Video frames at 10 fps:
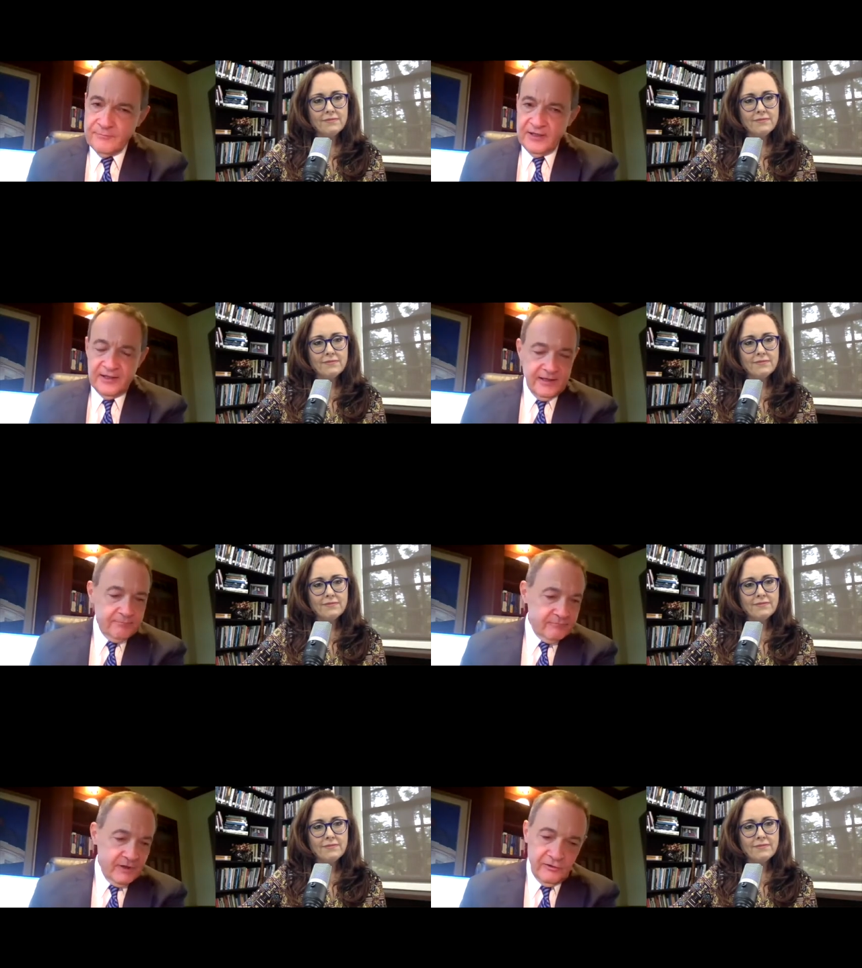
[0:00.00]
Speaker 1: in a,
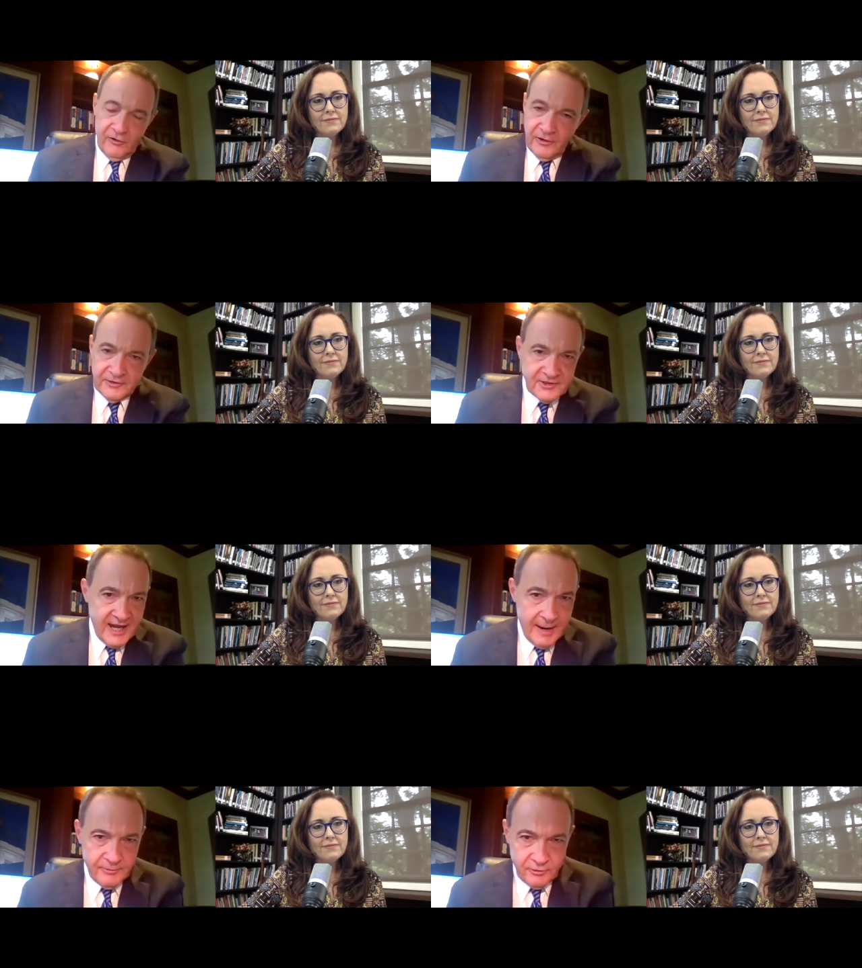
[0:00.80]
a large
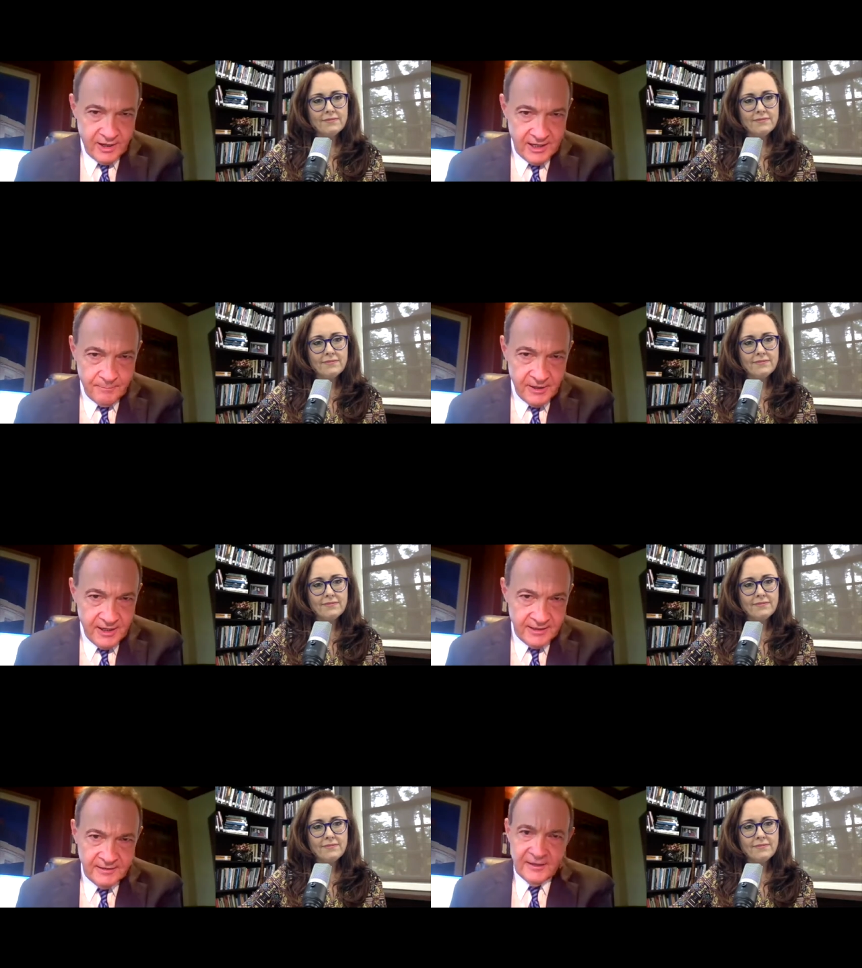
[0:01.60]
capital
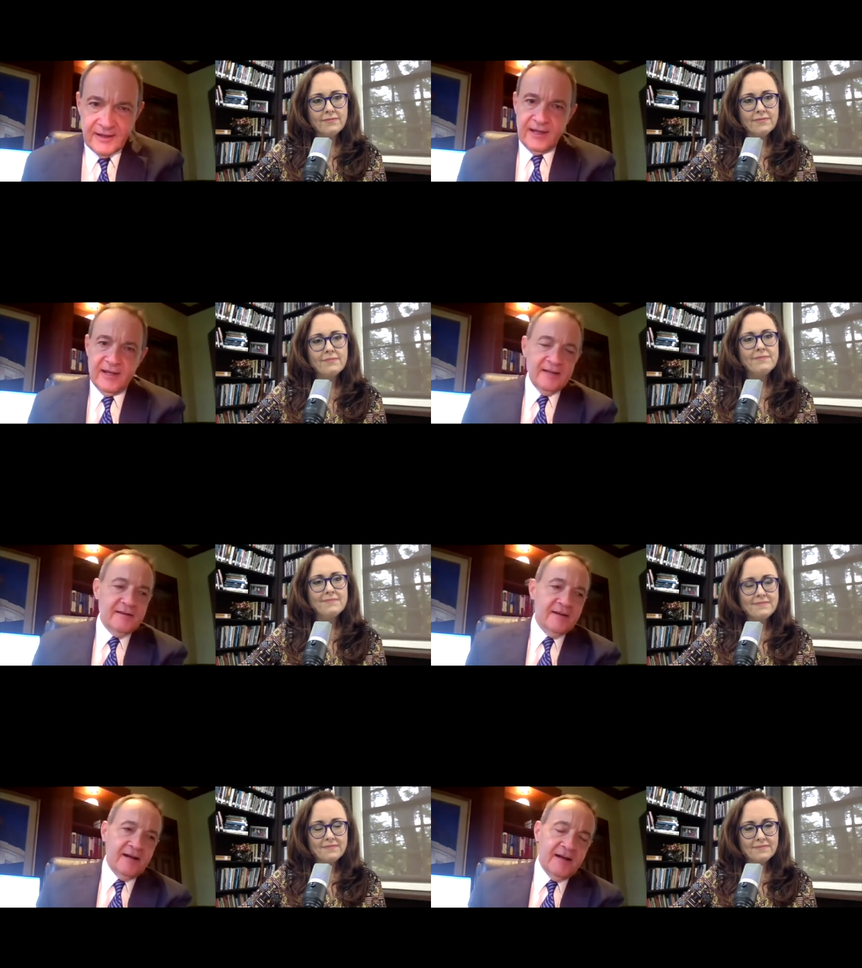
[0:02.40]
campaign, and
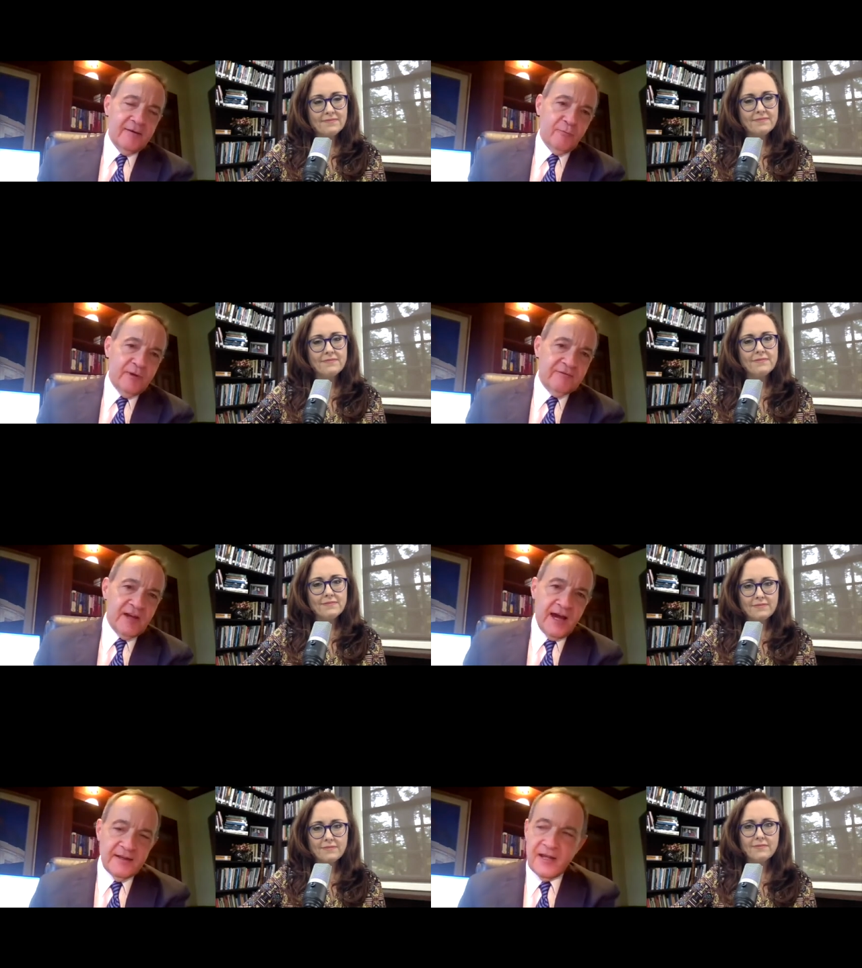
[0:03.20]
uh, we've
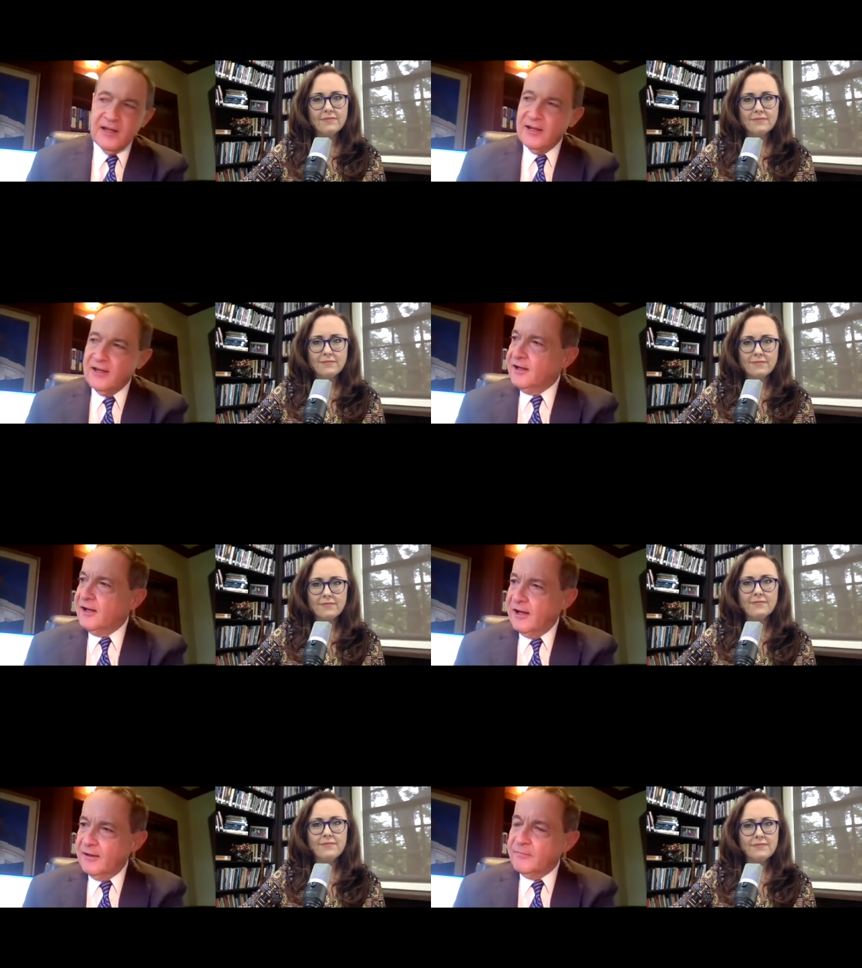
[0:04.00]
got
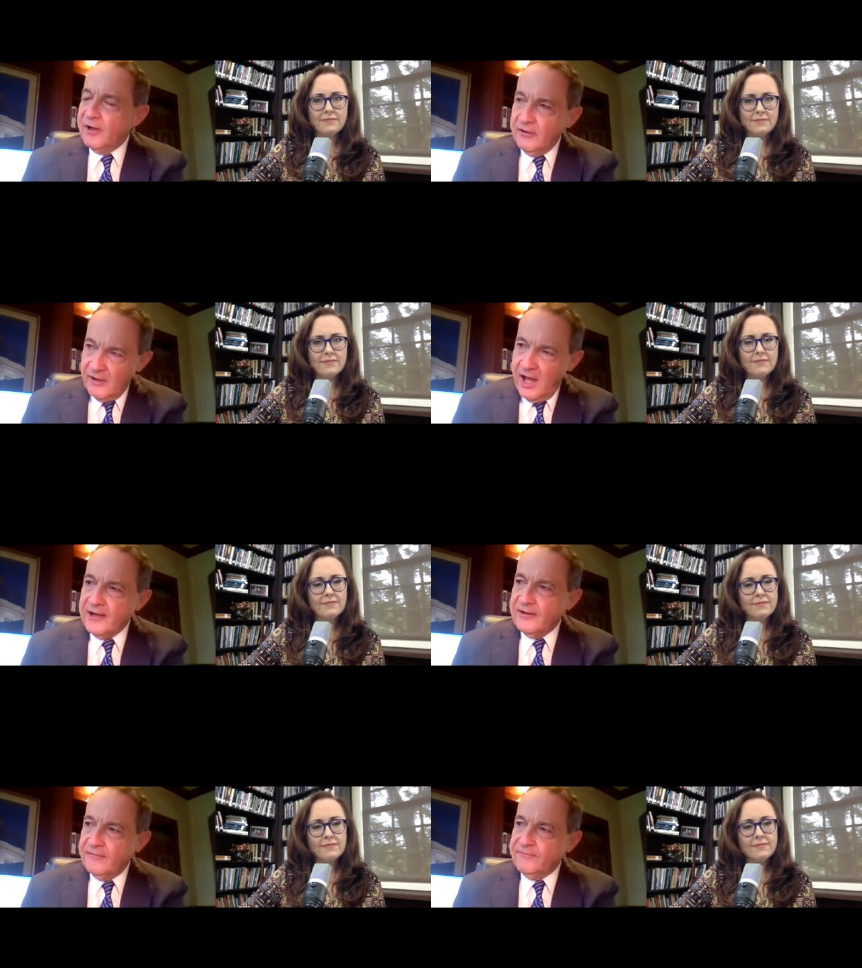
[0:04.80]
uh, a lot
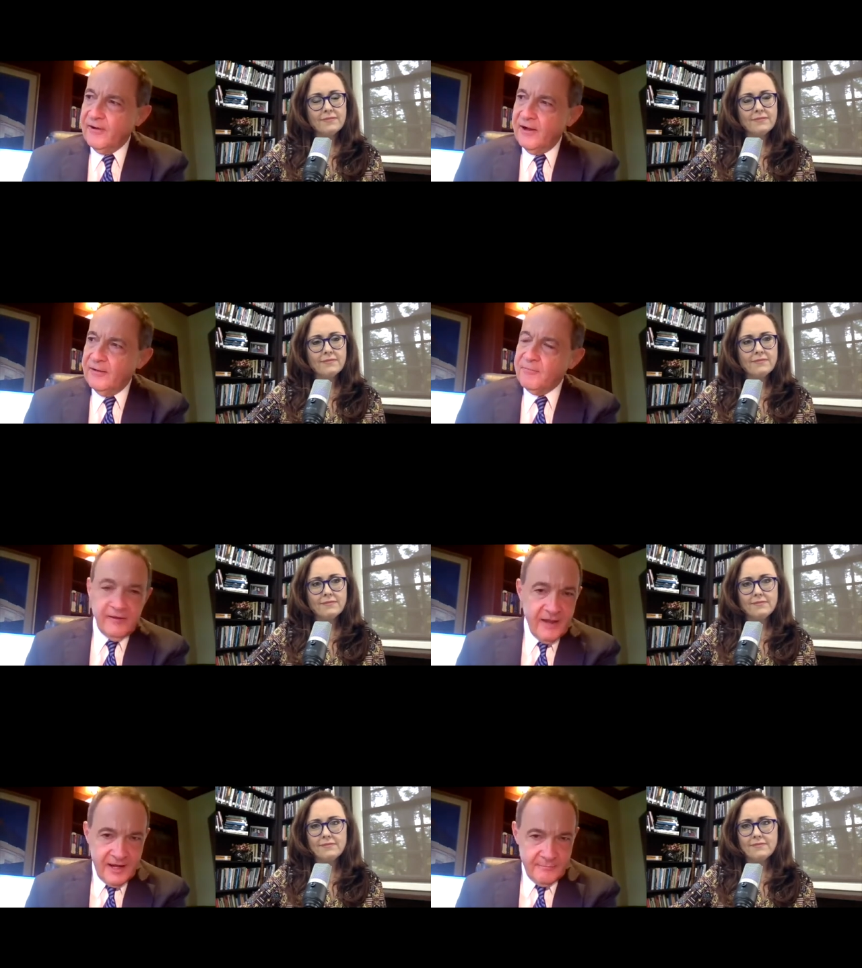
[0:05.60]
of um, a
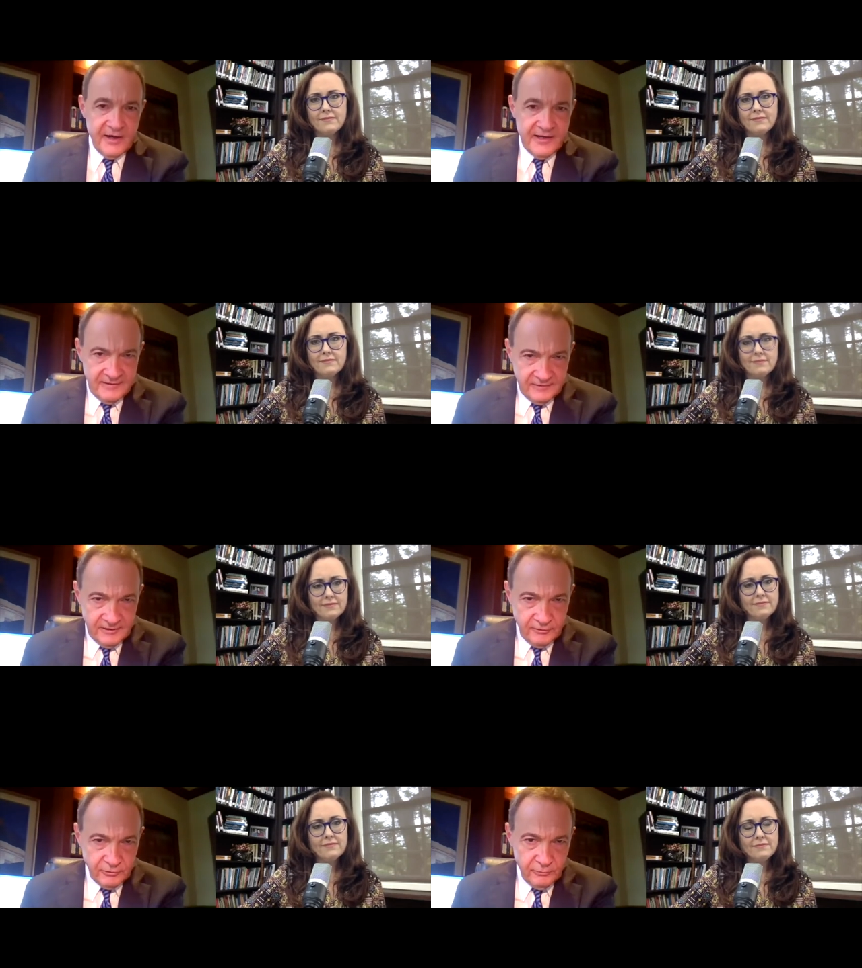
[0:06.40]
lot of money
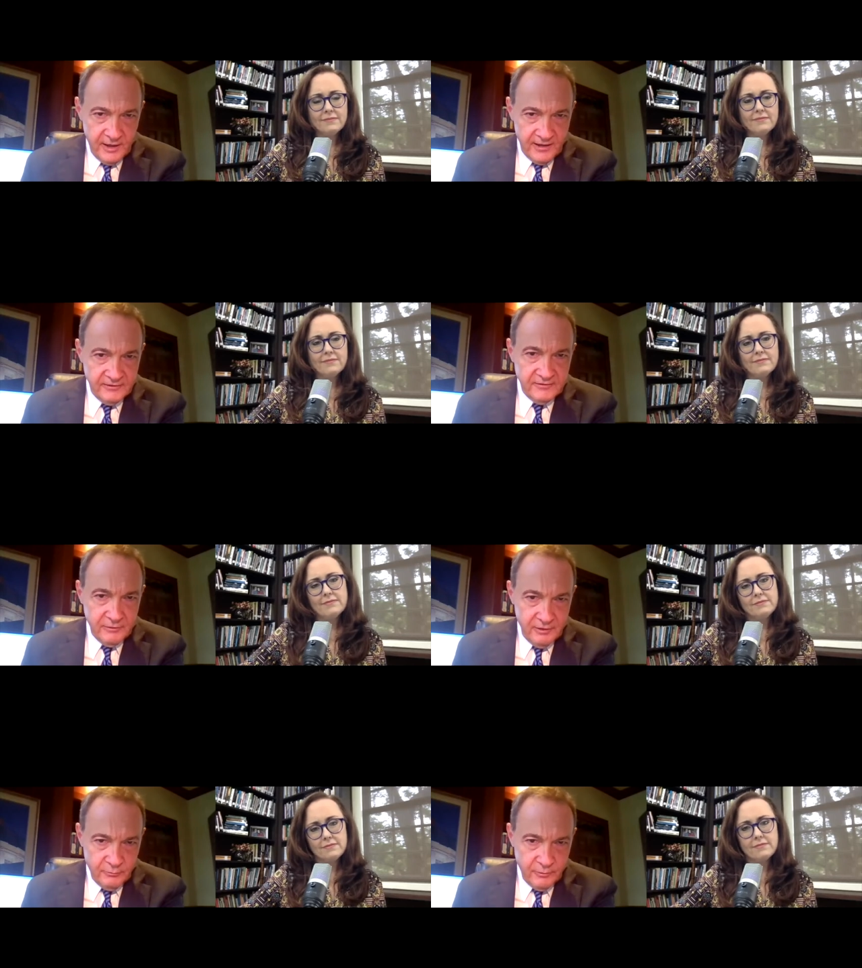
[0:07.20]
still to raise
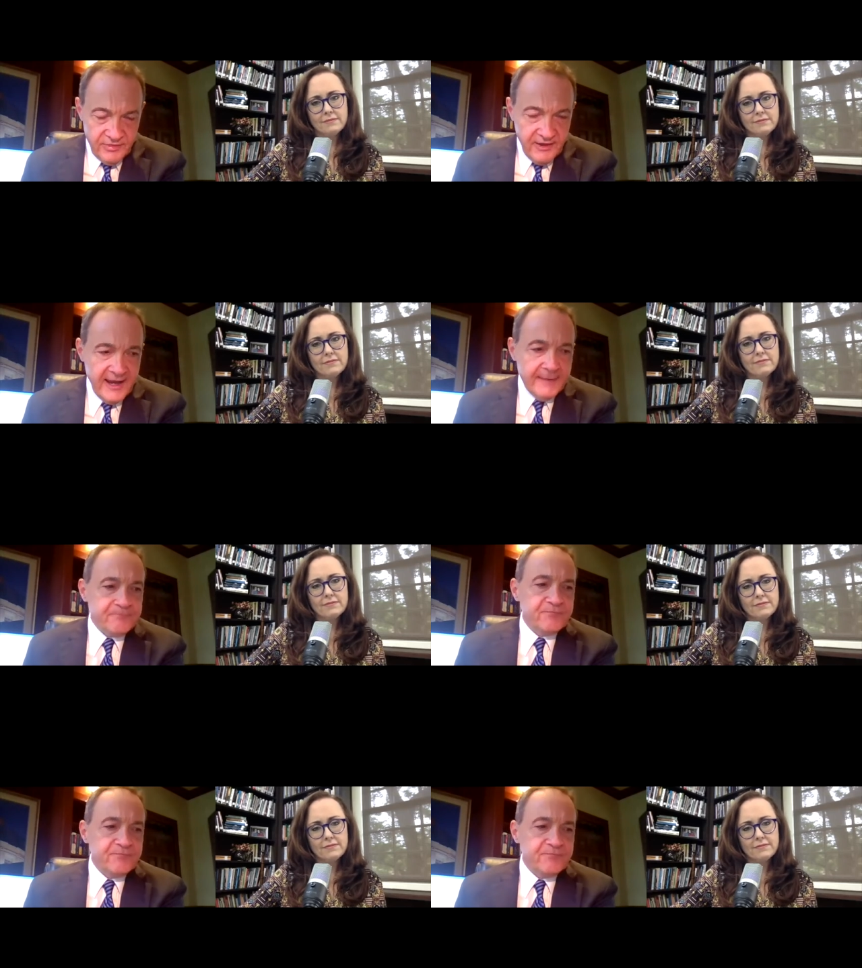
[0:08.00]
uh, with that.